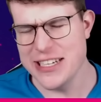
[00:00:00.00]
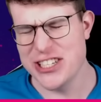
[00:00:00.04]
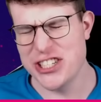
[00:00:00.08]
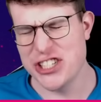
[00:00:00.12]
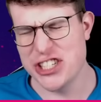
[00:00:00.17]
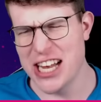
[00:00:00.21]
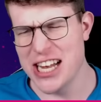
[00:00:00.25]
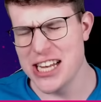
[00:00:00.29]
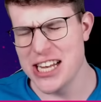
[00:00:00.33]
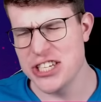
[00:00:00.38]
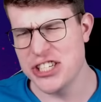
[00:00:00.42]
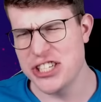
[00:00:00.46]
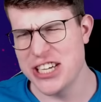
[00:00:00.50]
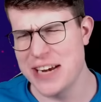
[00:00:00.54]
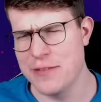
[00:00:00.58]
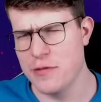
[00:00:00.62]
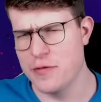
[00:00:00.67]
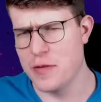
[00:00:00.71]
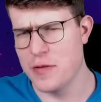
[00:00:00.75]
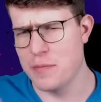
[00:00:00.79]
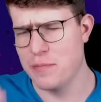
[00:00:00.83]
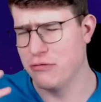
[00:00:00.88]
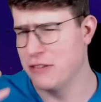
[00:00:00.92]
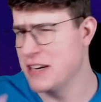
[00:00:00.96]
challenge yet
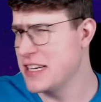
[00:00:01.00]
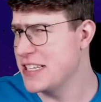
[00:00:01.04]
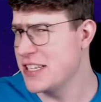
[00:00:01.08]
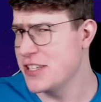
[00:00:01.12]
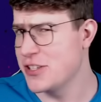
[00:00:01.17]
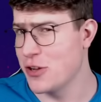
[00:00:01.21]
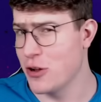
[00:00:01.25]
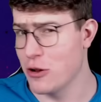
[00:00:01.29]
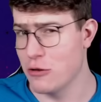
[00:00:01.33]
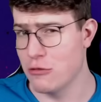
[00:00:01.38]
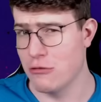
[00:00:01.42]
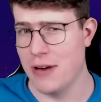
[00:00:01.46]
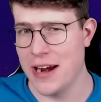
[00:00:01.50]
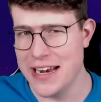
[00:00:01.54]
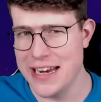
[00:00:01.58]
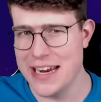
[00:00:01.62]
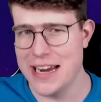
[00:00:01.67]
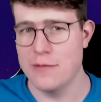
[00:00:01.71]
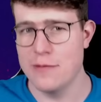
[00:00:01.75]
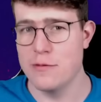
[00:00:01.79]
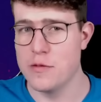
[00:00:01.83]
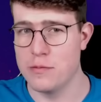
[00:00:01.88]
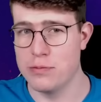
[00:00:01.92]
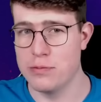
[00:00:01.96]
with a Princess
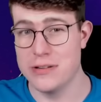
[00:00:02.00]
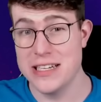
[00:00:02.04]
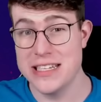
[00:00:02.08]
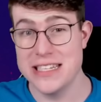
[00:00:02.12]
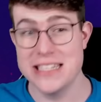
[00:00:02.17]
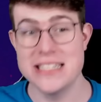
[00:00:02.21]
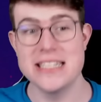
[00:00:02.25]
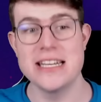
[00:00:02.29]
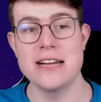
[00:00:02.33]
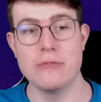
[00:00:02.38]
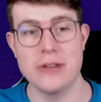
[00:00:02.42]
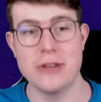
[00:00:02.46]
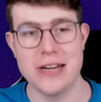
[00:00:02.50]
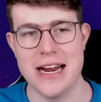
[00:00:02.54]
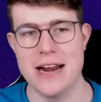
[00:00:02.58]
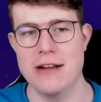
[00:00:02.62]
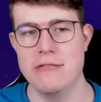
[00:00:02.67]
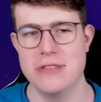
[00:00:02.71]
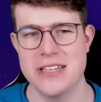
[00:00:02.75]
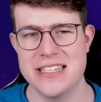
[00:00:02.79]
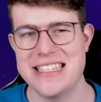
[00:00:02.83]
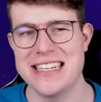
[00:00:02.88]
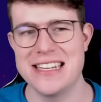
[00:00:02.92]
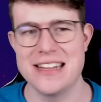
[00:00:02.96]
already, and with Princess I won
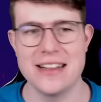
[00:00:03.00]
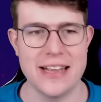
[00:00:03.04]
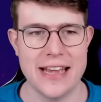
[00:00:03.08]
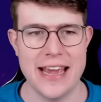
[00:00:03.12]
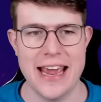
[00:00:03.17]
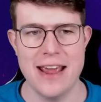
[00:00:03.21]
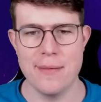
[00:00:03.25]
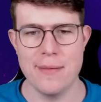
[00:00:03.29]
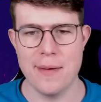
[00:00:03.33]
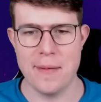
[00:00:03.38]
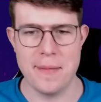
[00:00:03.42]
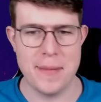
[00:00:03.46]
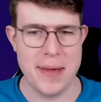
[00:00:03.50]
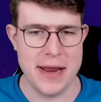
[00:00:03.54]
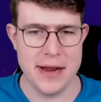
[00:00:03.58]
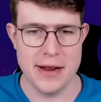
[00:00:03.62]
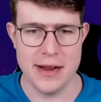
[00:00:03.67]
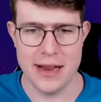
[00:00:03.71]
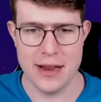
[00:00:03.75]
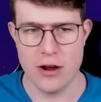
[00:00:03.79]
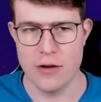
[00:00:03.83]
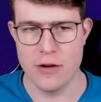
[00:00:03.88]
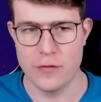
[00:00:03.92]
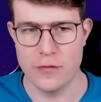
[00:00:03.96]
every single game. I mean,
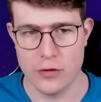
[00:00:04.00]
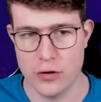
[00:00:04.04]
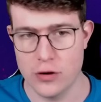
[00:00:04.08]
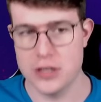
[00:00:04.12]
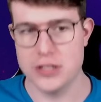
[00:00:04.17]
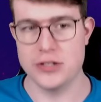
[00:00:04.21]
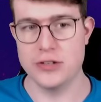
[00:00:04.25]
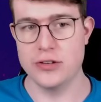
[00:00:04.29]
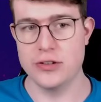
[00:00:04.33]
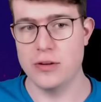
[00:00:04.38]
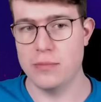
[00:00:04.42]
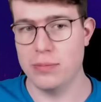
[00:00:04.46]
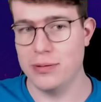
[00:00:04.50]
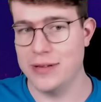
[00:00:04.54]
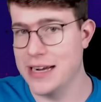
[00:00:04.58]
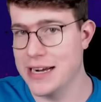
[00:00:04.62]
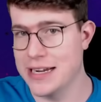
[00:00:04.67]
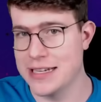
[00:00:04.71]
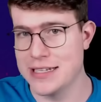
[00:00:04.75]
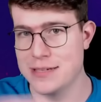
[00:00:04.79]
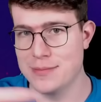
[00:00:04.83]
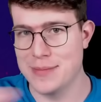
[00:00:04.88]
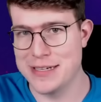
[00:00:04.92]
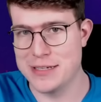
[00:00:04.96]
like, of course, you're not playing
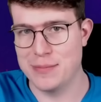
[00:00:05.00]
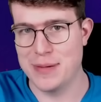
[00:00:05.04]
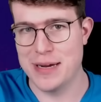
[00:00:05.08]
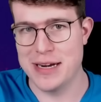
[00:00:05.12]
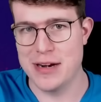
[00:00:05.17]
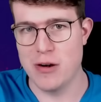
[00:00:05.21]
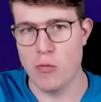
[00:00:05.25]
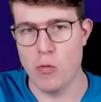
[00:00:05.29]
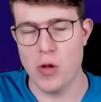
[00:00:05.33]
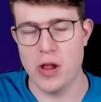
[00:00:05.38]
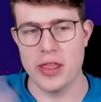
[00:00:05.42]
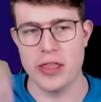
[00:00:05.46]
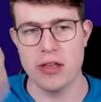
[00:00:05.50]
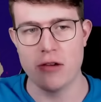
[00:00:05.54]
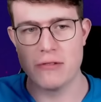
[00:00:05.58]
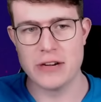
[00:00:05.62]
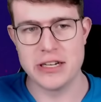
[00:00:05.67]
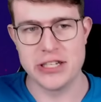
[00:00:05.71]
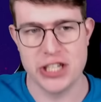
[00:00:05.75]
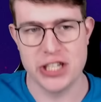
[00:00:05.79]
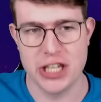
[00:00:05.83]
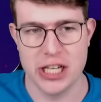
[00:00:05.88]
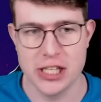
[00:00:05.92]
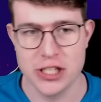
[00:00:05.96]
against the best player in the world and you
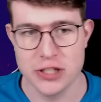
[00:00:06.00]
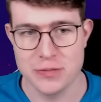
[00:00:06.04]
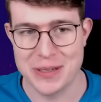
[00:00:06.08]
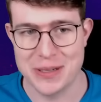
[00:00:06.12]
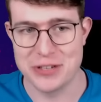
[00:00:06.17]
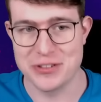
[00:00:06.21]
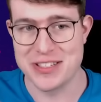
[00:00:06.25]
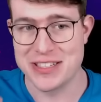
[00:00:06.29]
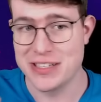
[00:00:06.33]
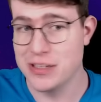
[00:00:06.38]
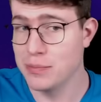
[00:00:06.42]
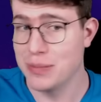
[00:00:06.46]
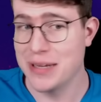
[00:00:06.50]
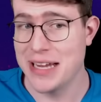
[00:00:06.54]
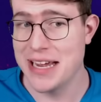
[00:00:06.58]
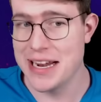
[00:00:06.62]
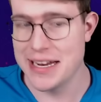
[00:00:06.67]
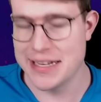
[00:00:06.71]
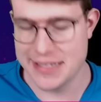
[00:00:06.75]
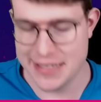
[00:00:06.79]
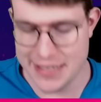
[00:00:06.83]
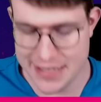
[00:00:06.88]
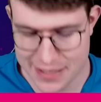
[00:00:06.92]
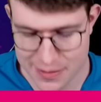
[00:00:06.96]
win challenge, but you still play
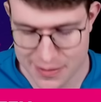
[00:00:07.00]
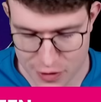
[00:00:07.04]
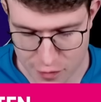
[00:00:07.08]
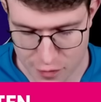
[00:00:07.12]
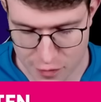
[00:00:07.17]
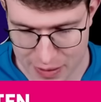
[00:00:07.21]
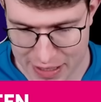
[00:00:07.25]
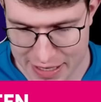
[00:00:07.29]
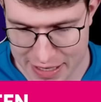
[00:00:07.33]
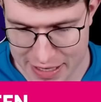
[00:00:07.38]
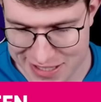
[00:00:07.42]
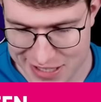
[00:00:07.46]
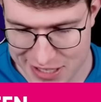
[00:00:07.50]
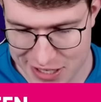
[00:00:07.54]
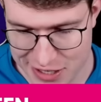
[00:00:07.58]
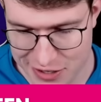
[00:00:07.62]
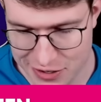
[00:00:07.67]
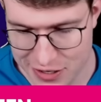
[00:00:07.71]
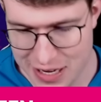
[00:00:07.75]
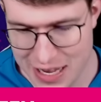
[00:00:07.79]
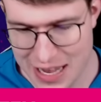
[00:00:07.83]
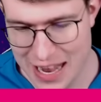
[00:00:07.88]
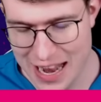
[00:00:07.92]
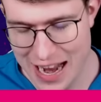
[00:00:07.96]
against decent amount of players
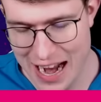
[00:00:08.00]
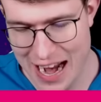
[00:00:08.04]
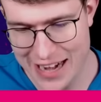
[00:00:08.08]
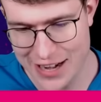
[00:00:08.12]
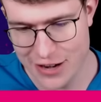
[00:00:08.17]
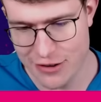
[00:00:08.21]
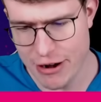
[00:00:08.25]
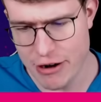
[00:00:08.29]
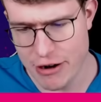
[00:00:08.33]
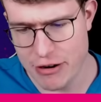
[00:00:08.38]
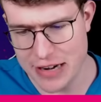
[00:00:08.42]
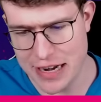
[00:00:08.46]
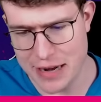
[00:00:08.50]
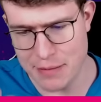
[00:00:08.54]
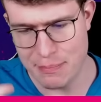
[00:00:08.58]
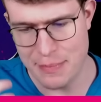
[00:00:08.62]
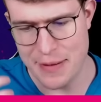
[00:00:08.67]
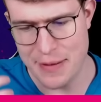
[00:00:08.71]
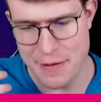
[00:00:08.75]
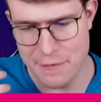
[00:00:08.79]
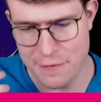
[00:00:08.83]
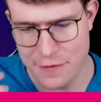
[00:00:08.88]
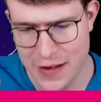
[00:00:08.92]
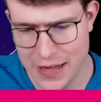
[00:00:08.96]
too. I don't know, like,
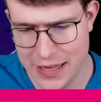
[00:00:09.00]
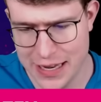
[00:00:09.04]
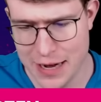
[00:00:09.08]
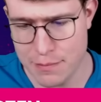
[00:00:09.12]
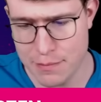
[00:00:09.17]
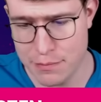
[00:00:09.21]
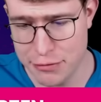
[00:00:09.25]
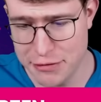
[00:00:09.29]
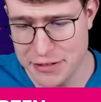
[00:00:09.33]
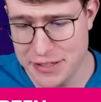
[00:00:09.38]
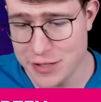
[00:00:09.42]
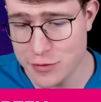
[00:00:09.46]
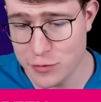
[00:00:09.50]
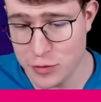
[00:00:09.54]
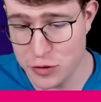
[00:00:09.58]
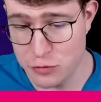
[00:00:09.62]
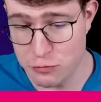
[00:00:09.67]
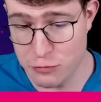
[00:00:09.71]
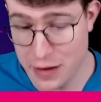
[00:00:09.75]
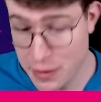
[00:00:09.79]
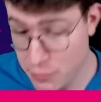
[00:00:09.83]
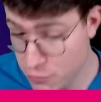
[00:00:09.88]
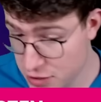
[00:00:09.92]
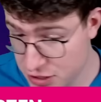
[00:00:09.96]
it felt like Princess
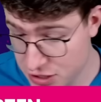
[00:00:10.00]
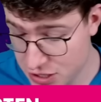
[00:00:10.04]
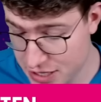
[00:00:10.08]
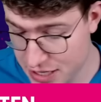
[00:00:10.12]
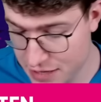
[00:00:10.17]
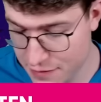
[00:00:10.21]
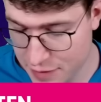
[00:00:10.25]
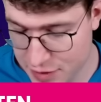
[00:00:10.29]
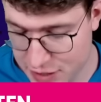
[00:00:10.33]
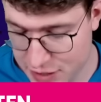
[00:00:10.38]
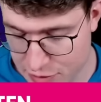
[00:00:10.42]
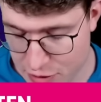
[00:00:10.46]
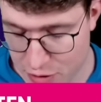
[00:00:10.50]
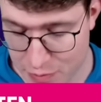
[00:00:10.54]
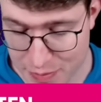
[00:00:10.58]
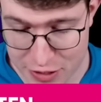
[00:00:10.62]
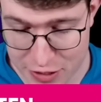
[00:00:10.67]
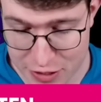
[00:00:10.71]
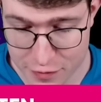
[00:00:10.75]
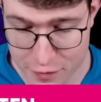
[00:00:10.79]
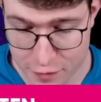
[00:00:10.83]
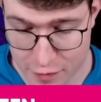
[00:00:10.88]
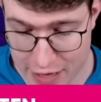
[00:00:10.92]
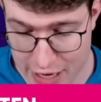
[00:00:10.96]
was way worse on defense compared
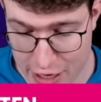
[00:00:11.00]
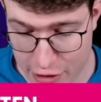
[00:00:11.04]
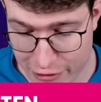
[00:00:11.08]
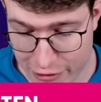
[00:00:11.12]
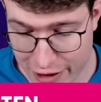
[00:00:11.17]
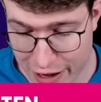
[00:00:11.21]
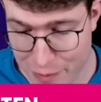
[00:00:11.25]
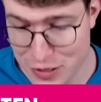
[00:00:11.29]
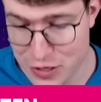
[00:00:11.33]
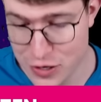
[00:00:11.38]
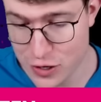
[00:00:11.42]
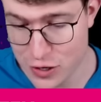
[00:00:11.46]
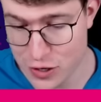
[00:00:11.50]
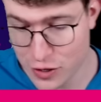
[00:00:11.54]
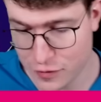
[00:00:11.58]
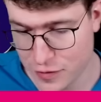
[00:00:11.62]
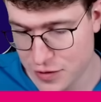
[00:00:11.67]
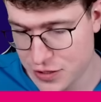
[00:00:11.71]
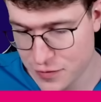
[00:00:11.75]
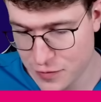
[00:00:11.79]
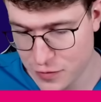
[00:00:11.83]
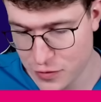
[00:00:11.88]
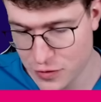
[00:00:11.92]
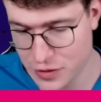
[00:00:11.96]
to Firecracker, but on
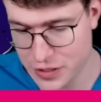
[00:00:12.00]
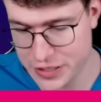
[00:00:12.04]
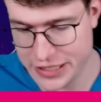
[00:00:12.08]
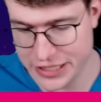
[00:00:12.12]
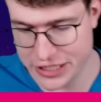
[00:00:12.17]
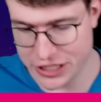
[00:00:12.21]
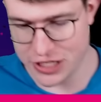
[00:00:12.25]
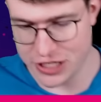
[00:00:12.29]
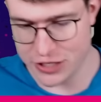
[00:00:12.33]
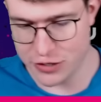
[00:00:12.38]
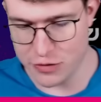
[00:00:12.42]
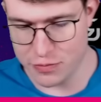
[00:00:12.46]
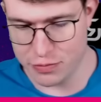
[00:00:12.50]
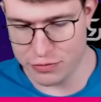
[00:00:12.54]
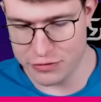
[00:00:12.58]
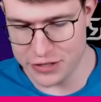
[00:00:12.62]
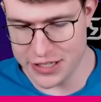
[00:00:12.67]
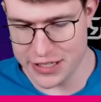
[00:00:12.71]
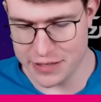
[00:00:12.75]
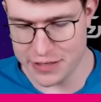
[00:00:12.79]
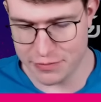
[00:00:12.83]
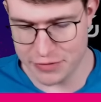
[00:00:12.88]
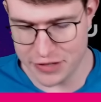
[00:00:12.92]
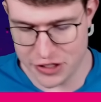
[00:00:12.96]
offense, of course, like just go
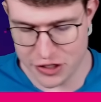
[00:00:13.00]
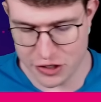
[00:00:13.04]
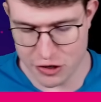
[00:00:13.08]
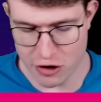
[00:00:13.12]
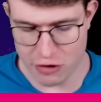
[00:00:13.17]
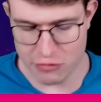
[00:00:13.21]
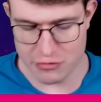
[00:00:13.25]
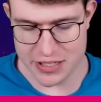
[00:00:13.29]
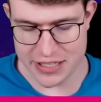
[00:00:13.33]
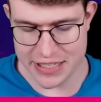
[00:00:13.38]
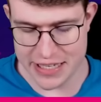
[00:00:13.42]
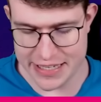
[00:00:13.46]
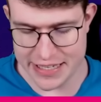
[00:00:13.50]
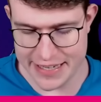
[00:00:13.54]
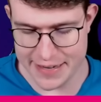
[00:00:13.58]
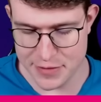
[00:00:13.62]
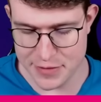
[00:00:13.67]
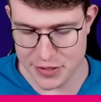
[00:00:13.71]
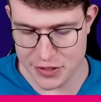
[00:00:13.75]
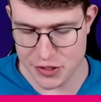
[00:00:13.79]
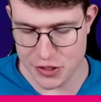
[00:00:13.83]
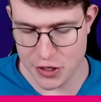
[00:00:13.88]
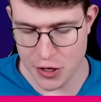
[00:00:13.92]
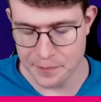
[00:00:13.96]
Prince at the bridge, you always get
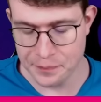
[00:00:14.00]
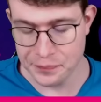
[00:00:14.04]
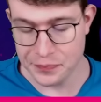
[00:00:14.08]
damage. So